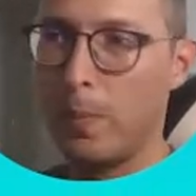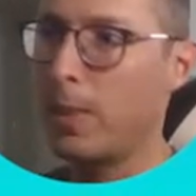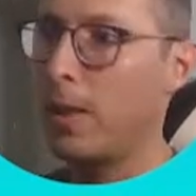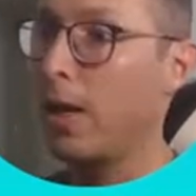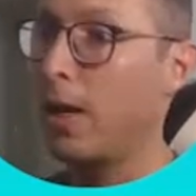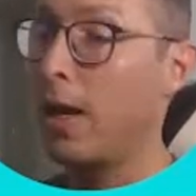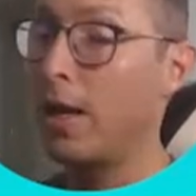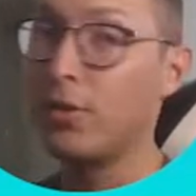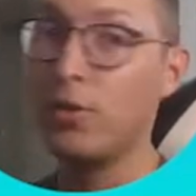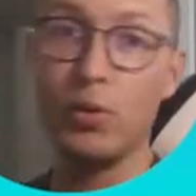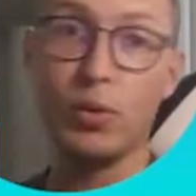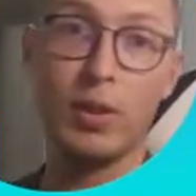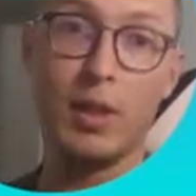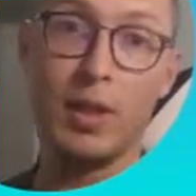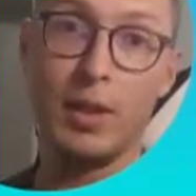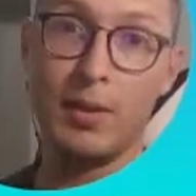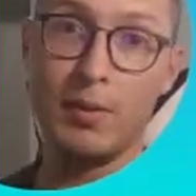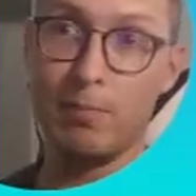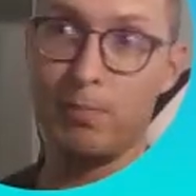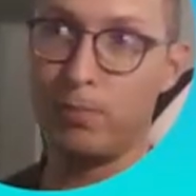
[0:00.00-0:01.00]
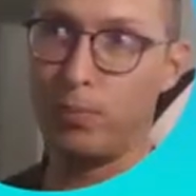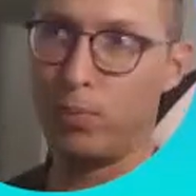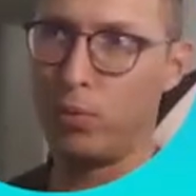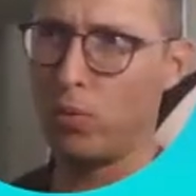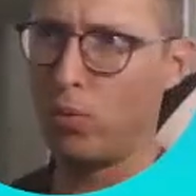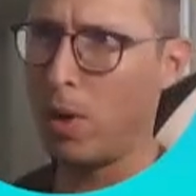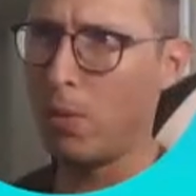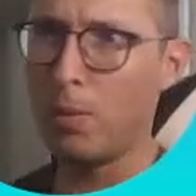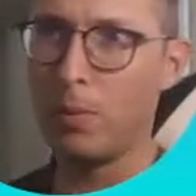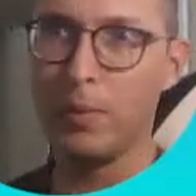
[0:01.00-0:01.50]
As you can
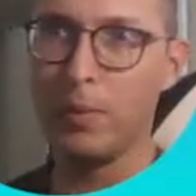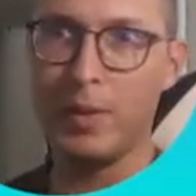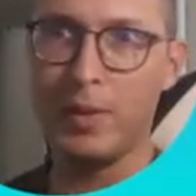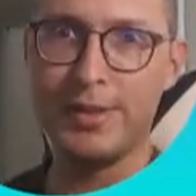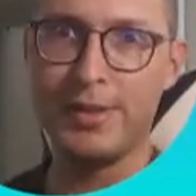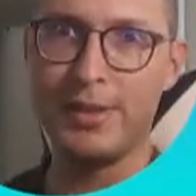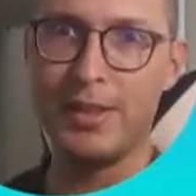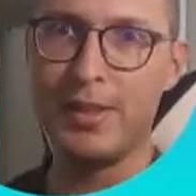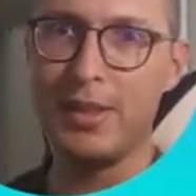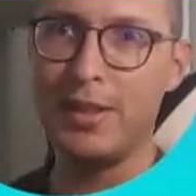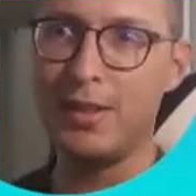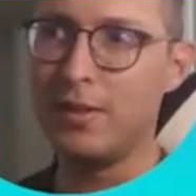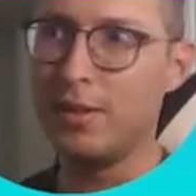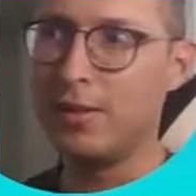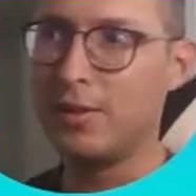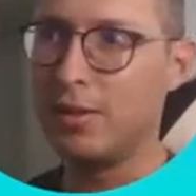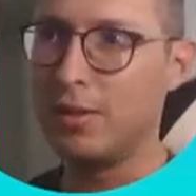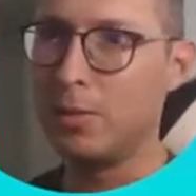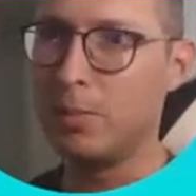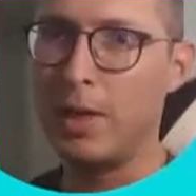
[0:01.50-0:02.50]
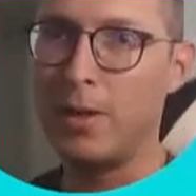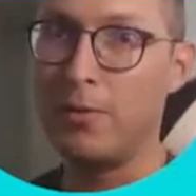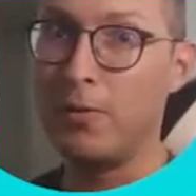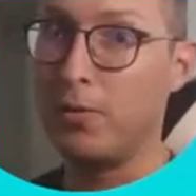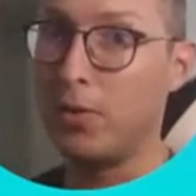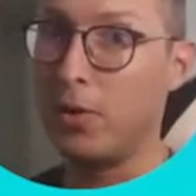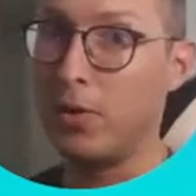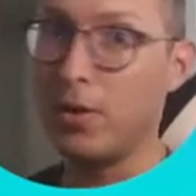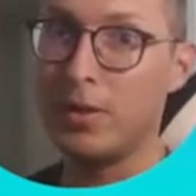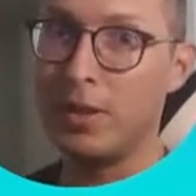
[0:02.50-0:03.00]
probably see, this is my
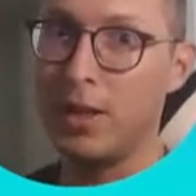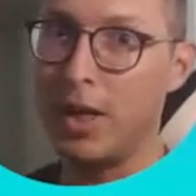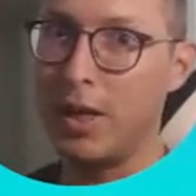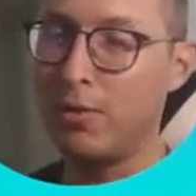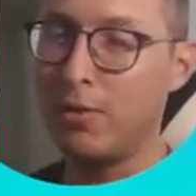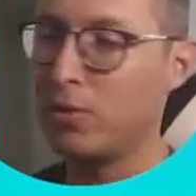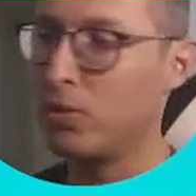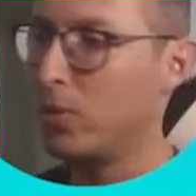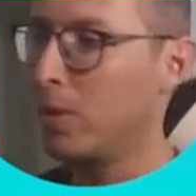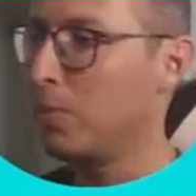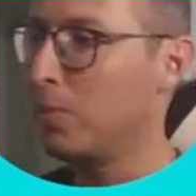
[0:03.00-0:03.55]
first live stream,